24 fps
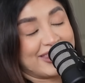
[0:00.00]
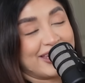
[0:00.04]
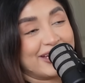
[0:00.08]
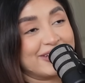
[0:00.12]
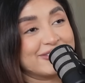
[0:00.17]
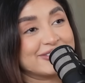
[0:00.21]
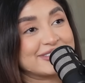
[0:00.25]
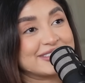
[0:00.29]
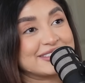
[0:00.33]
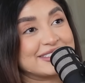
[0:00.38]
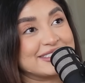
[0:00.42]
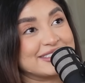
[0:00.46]

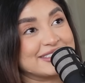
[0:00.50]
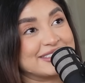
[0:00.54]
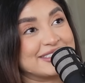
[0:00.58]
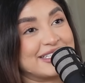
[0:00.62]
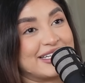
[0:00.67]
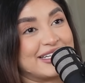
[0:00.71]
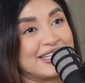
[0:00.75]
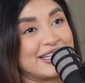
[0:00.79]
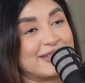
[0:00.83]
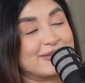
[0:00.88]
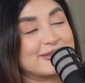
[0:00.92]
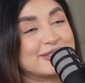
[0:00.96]
that one's
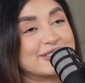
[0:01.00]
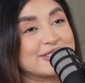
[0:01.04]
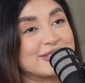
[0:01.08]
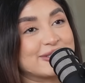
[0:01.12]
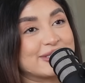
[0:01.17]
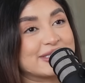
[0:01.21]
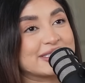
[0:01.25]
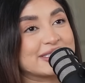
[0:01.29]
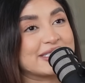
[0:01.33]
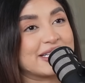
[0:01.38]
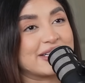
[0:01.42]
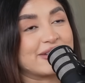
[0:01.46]
insane. I'm
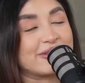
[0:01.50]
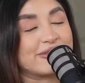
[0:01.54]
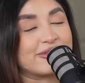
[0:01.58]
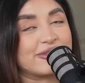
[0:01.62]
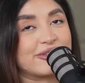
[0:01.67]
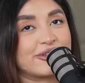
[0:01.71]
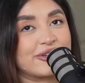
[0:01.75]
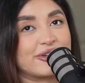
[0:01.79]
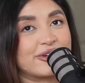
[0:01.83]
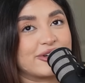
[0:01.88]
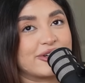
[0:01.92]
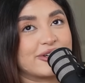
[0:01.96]
so excited
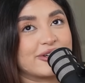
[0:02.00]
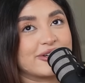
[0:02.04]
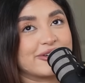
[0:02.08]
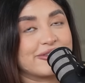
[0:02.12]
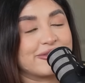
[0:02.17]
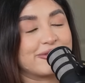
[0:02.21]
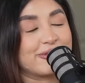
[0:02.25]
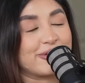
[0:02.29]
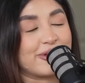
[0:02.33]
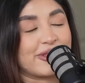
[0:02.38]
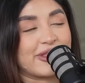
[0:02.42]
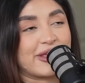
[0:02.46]
for
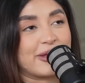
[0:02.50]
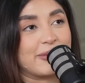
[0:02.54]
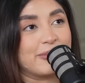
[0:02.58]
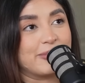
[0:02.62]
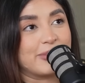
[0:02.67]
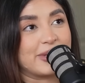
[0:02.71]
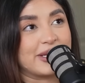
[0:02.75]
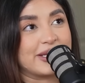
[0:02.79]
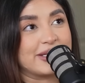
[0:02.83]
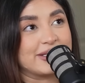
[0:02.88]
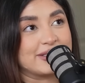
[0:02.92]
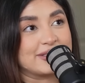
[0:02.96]
for them
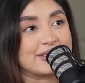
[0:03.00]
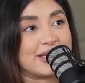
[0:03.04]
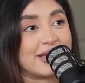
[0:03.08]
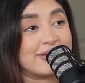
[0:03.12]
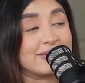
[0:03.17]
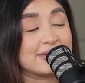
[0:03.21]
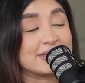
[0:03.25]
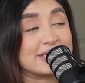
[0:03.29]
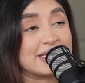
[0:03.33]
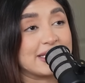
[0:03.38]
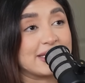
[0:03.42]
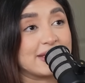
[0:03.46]
because I
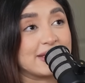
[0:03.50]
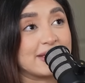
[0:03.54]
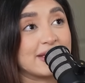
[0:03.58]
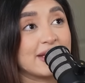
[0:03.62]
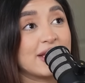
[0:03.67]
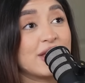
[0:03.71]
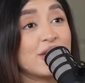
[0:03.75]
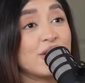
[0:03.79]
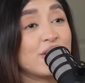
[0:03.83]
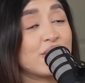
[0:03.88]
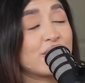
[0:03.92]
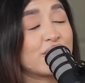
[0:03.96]
haven't seen
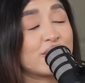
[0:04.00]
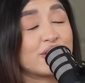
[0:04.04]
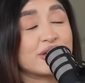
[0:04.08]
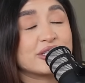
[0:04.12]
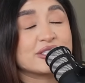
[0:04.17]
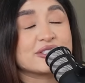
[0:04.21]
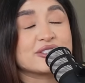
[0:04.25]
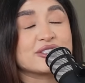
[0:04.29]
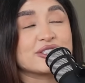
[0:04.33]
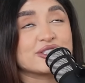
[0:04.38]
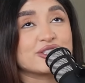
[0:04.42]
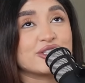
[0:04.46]
her
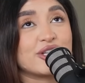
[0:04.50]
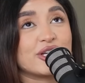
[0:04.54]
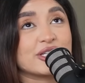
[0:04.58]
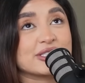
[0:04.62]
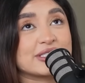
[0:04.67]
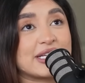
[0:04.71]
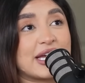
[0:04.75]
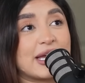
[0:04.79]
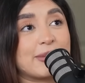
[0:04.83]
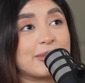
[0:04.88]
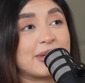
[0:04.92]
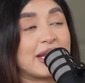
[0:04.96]
in such a long
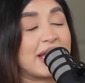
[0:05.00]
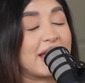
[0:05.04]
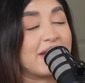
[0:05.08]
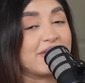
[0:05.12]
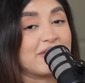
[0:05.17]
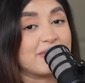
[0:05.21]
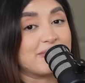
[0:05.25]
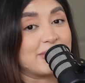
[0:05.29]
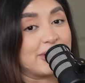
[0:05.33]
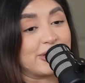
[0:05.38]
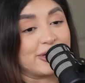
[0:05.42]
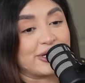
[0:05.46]
time and I
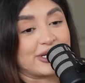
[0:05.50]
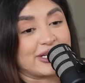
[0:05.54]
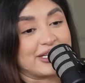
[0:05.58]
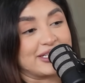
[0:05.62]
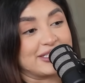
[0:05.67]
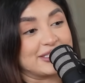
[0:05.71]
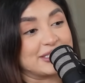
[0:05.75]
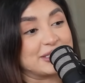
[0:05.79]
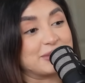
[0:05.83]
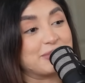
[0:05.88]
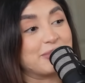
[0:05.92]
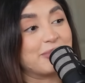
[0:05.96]
haven't met her
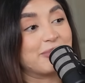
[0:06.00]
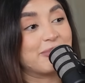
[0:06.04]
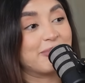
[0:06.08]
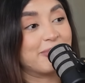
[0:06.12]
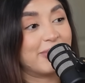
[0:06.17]
kids.